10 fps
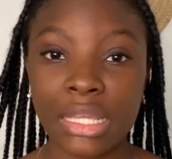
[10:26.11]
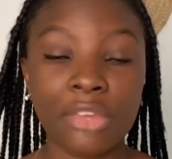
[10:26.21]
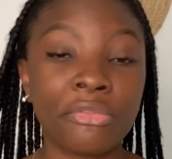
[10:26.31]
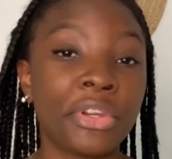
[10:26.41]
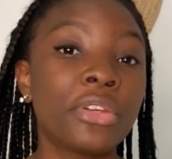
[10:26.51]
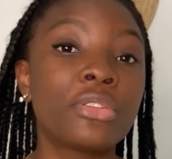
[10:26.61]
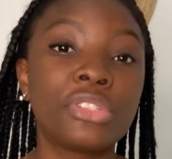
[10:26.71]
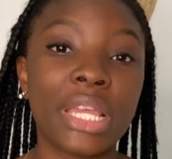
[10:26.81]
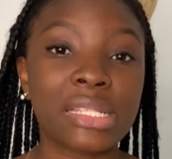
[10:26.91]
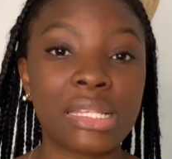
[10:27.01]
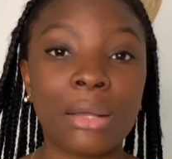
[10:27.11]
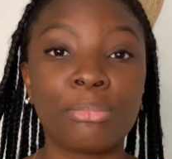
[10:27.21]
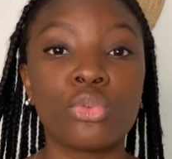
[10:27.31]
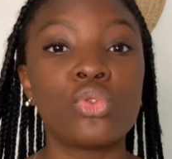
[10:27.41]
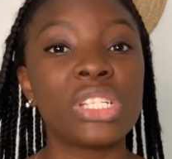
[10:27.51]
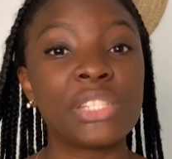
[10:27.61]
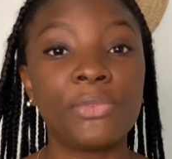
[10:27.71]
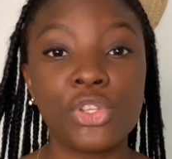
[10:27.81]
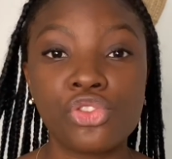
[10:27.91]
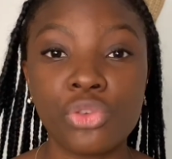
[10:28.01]
A very good example is
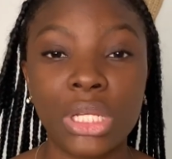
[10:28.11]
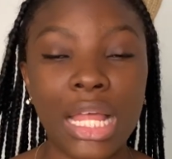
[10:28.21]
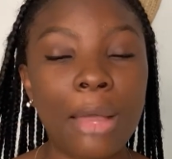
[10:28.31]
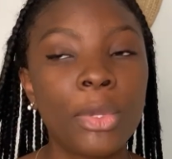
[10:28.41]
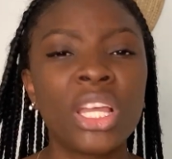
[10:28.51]
Victory Lab.